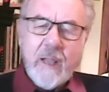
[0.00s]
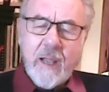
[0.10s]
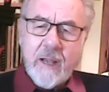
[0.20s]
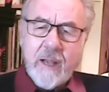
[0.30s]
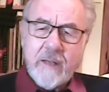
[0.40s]

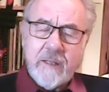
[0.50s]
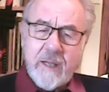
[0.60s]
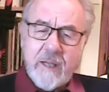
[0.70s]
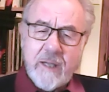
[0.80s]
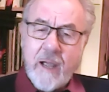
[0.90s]
And
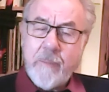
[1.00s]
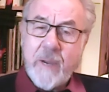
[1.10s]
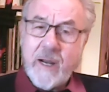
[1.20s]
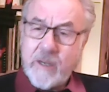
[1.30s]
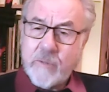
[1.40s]
the, our
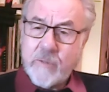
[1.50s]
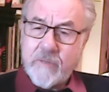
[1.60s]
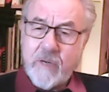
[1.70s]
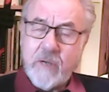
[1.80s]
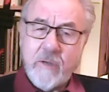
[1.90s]
pilot was
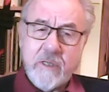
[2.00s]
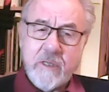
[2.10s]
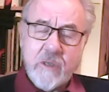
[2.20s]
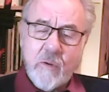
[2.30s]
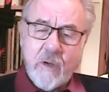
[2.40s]
very good. He's
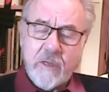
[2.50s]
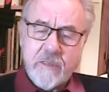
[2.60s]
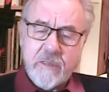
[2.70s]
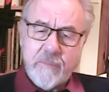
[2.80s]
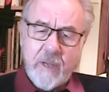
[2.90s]
a Qantas
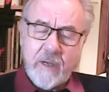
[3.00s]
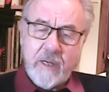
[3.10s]
bloke.